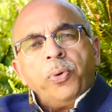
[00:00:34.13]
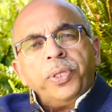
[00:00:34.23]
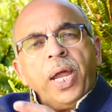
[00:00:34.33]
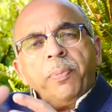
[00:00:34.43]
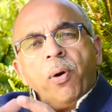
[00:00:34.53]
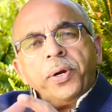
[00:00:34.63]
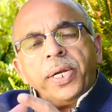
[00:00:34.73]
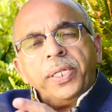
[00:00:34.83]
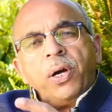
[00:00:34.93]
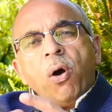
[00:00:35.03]
Put that
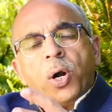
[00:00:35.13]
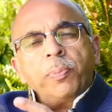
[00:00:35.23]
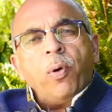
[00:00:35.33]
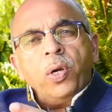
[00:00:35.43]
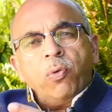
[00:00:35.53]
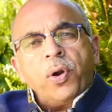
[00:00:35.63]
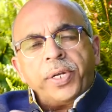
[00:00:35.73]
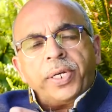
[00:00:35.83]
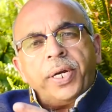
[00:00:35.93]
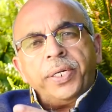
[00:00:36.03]
bottle in the hot boiled
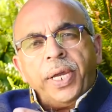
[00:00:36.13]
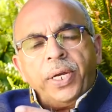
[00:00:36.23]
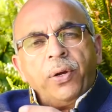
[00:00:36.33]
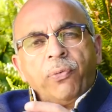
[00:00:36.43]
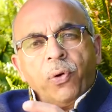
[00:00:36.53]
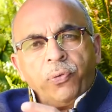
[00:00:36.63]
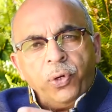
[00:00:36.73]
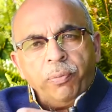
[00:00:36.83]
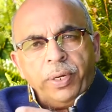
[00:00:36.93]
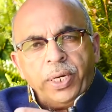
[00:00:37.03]
water container for a
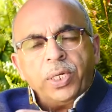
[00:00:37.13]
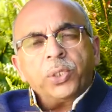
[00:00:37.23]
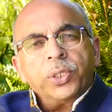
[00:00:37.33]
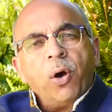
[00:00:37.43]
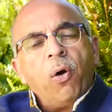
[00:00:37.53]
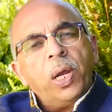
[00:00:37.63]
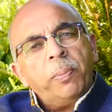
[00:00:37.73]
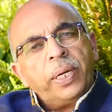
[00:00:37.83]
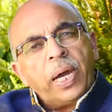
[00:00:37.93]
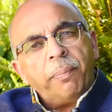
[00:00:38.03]
few minutes so the oil
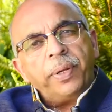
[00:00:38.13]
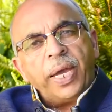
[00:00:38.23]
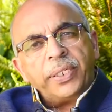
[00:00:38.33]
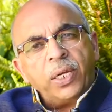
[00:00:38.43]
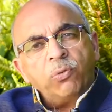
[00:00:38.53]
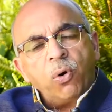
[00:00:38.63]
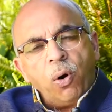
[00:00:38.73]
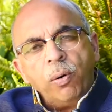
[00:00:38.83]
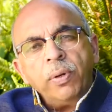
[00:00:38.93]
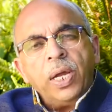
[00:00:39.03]
becomes nice and
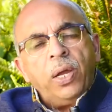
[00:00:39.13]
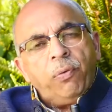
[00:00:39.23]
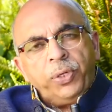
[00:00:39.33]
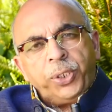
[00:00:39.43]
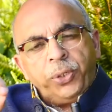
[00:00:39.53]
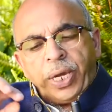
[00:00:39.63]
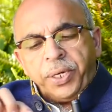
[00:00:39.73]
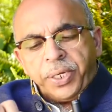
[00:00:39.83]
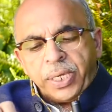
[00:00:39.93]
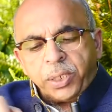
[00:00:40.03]
warm, which you
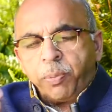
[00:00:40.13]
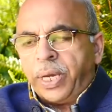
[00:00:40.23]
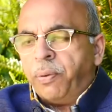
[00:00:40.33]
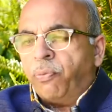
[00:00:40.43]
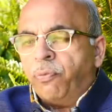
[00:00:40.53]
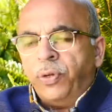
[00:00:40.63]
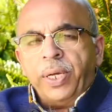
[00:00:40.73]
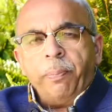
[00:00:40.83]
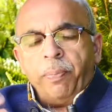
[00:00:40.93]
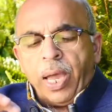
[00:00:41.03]
can test with
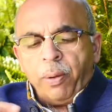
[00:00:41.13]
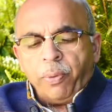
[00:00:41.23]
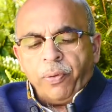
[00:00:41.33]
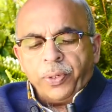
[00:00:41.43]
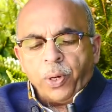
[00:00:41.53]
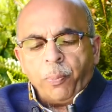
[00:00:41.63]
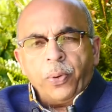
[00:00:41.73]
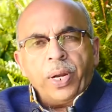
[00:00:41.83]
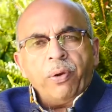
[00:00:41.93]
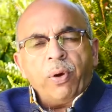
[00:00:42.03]
the help of a
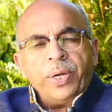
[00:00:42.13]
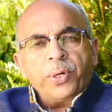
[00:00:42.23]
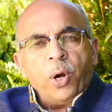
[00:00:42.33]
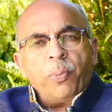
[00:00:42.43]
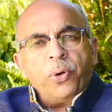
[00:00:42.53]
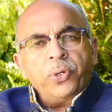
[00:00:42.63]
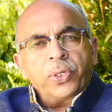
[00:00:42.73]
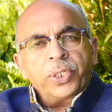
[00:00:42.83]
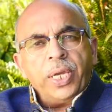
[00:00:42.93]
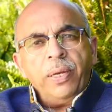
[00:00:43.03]
dropper and 1 drop on
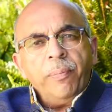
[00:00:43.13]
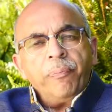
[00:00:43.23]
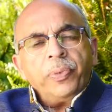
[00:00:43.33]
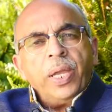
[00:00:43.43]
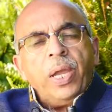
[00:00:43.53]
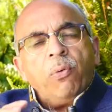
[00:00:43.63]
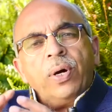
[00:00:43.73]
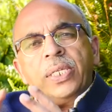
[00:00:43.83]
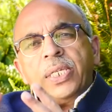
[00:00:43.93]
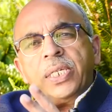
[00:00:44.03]
your skin.
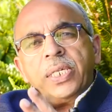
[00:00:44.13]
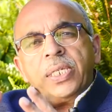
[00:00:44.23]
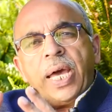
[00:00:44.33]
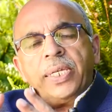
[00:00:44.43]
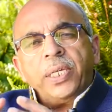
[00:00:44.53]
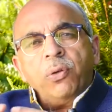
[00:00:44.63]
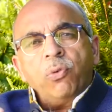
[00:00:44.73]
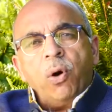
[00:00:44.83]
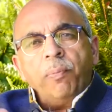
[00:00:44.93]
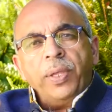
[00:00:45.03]
Once it is nice and
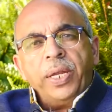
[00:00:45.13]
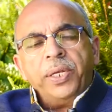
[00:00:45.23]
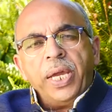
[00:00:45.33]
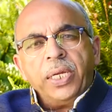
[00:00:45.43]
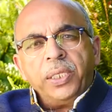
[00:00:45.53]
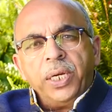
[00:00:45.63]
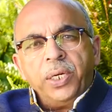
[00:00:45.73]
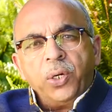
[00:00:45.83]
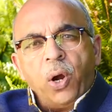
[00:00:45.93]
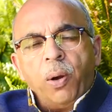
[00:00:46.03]
warm, then take 3
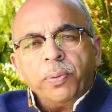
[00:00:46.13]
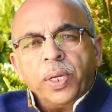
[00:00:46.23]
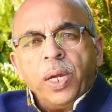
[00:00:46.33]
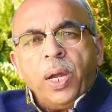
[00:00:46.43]
drops,